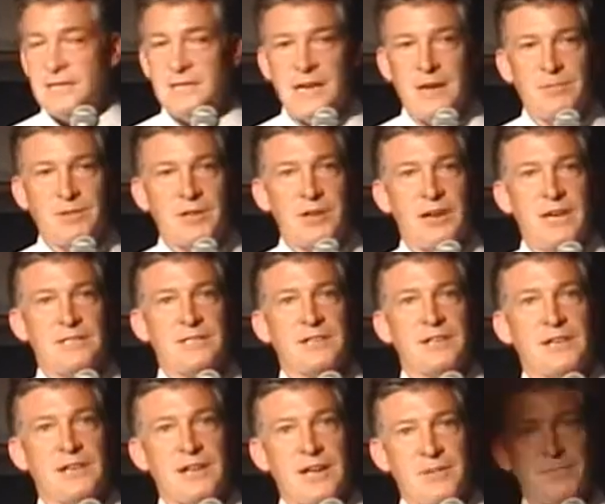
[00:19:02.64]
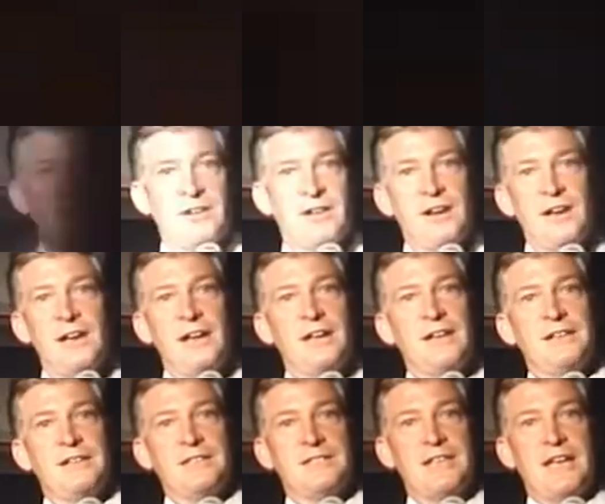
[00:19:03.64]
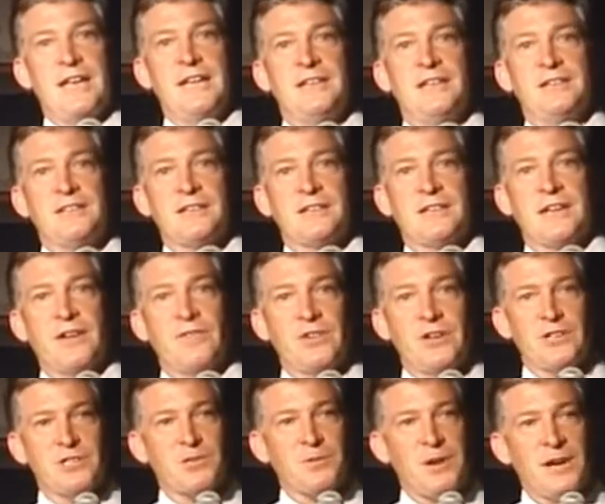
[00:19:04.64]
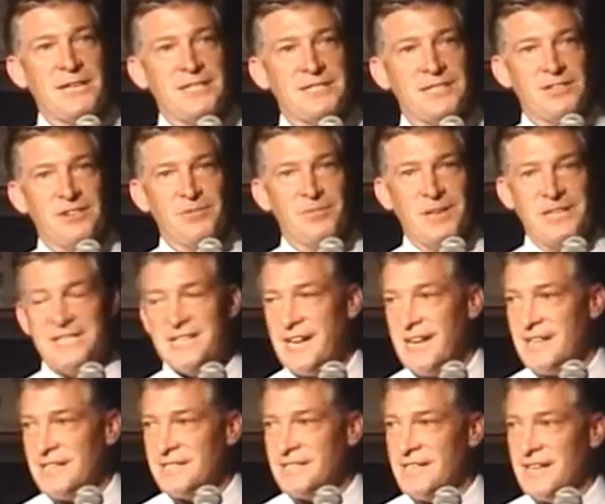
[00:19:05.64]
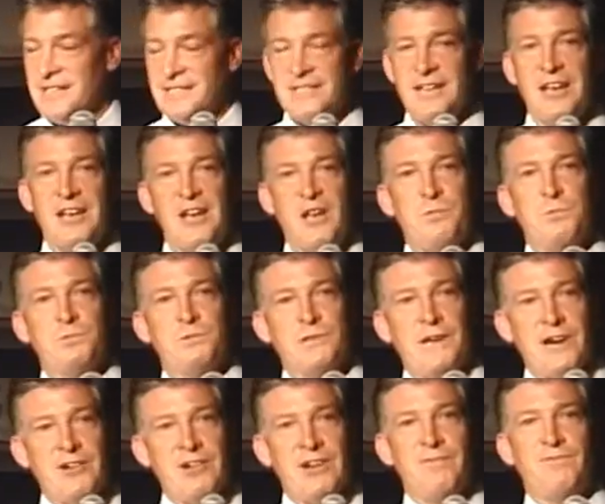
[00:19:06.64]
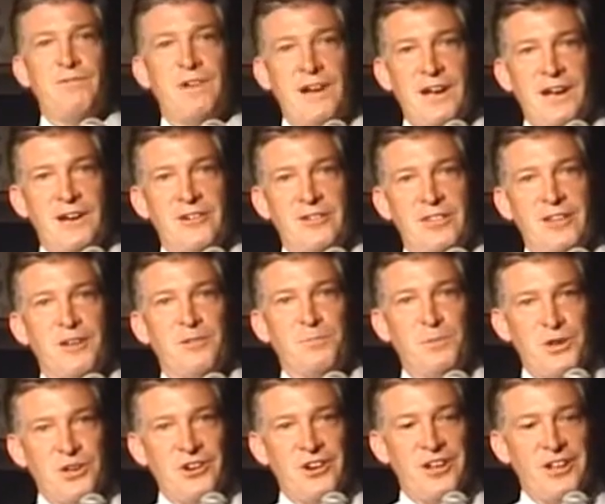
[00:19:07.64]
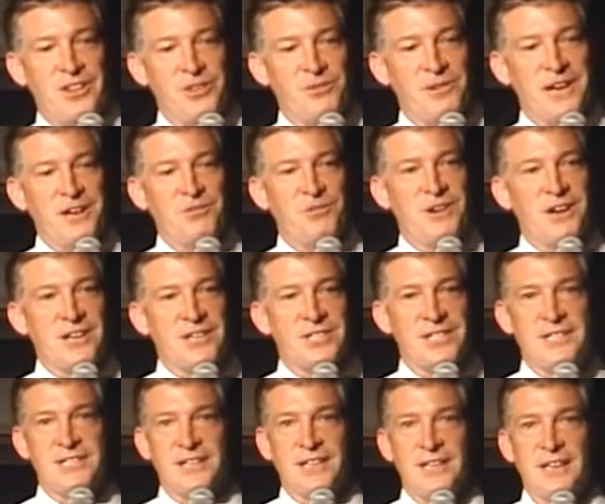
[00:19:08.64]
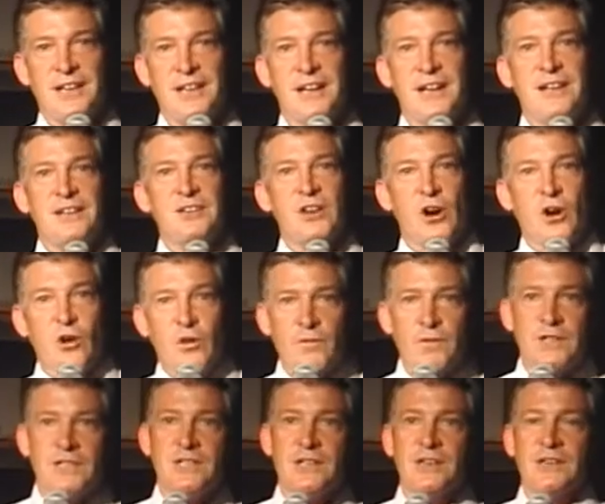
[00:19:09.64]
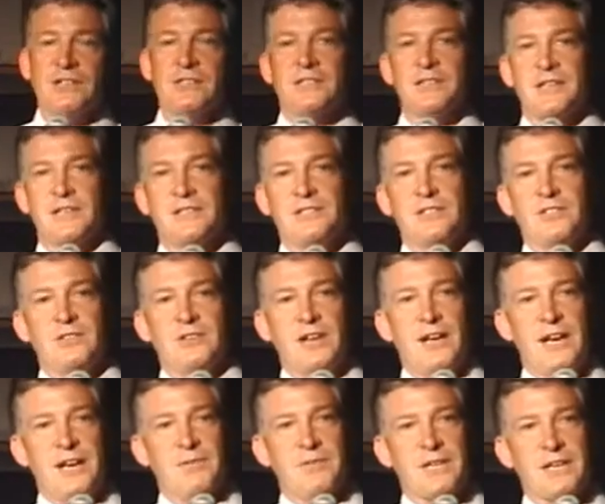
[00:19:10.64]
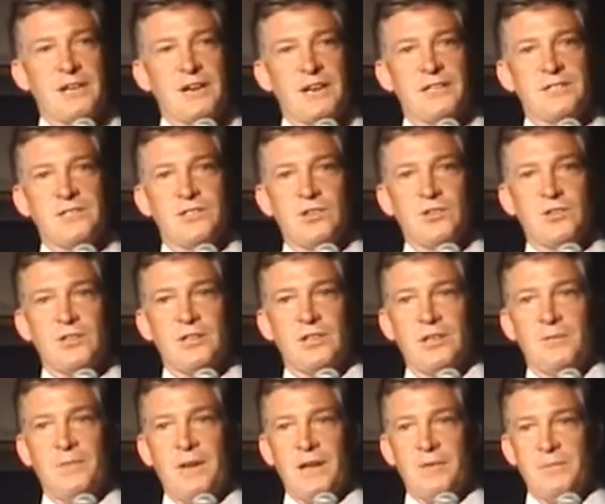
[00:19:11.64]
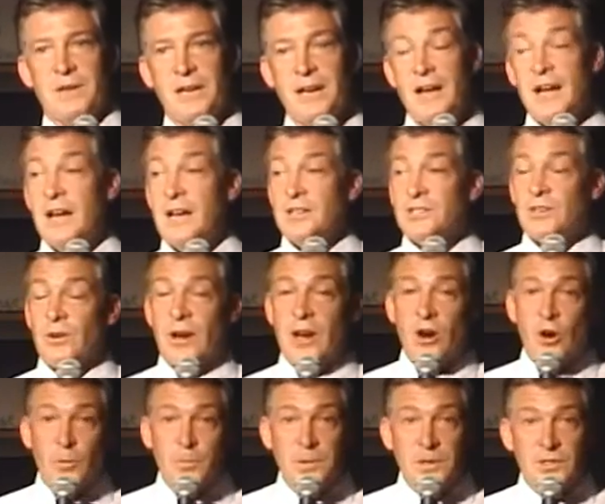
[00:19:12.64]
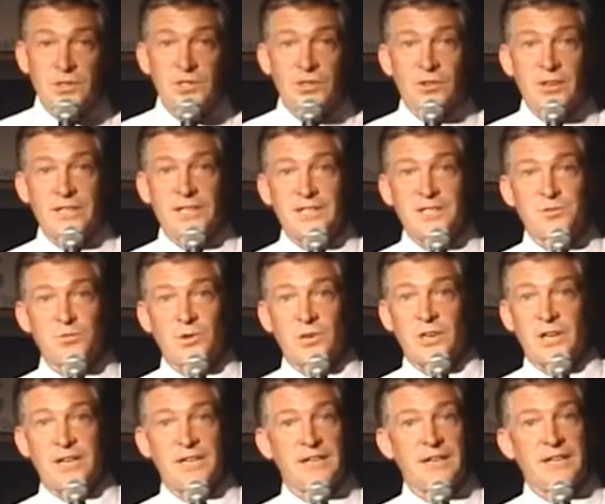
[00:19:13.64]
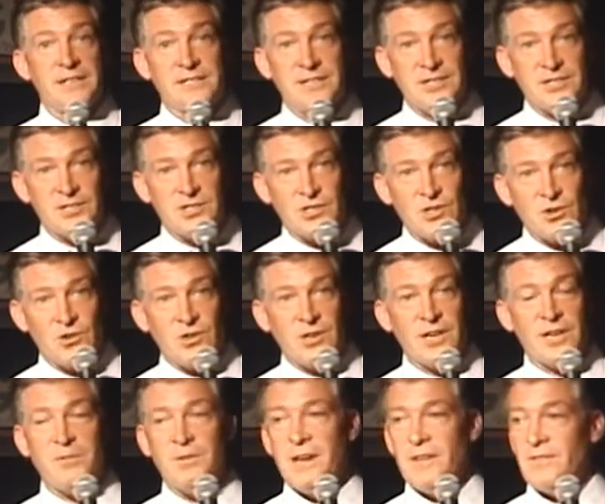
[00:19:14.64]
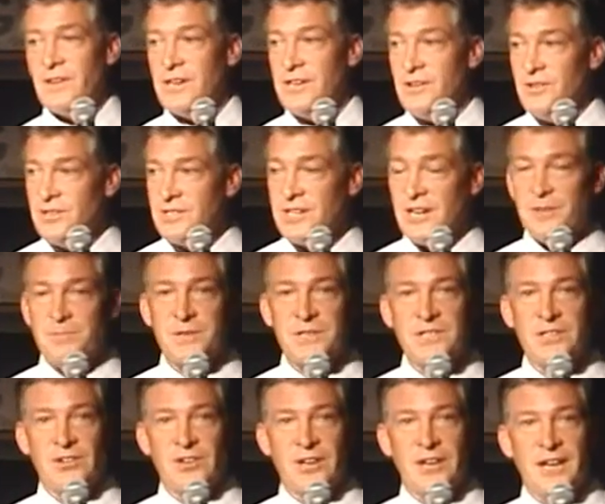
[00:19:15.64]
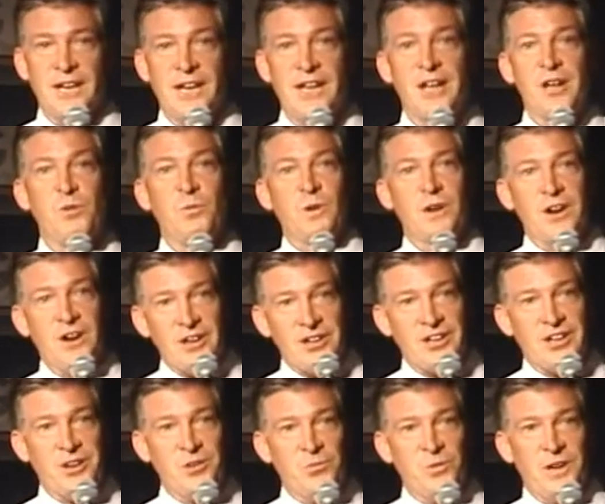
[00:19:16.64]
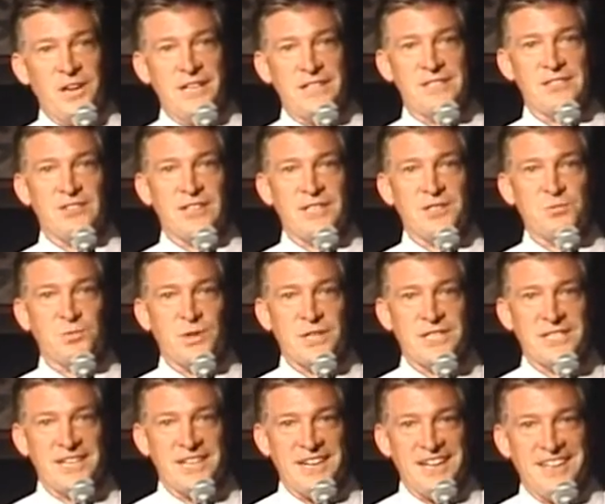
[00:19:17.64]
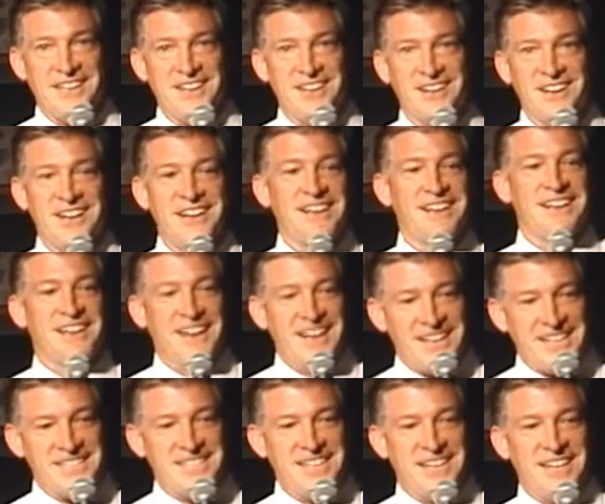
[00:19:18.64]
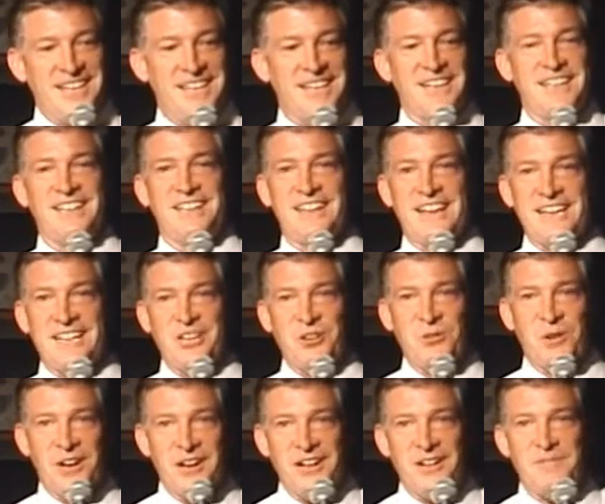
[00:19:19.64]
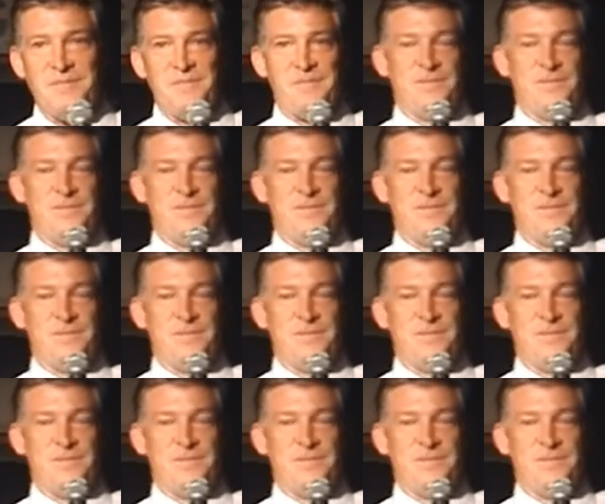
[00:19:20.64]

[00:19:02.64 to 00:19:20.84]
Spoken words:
and Democrats are gonna come together to send, as Governor Schweitzer of Montana says, a prairie fire that'll burn all the way to Washington to overturn Citizens United with a constitutional amendment. So I hope you'll join this work. It is historic. We have a huge opportunity. We are gonna win, so let's work together, get it done, and thank you all.